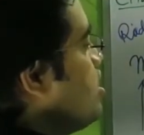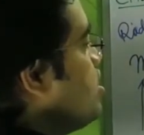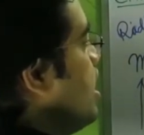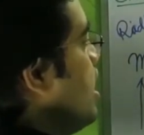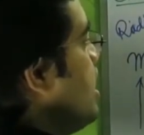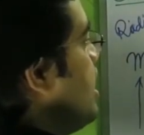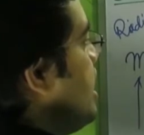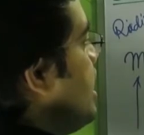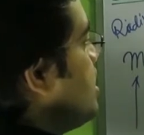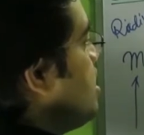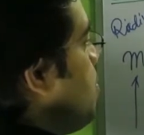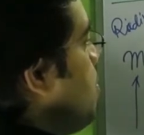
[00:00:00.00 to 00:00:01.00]
is the
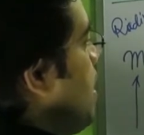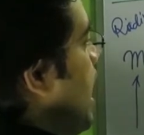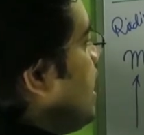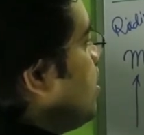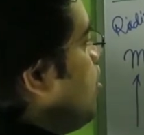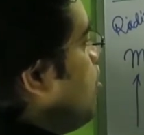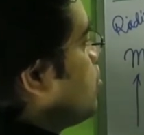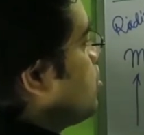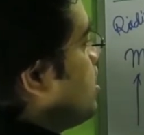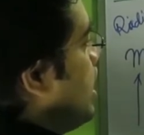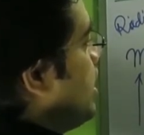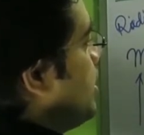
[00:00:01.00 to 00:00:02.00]
Planck
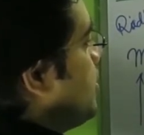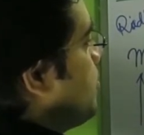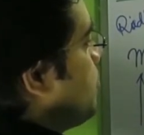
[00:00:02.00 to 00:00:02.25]
constant.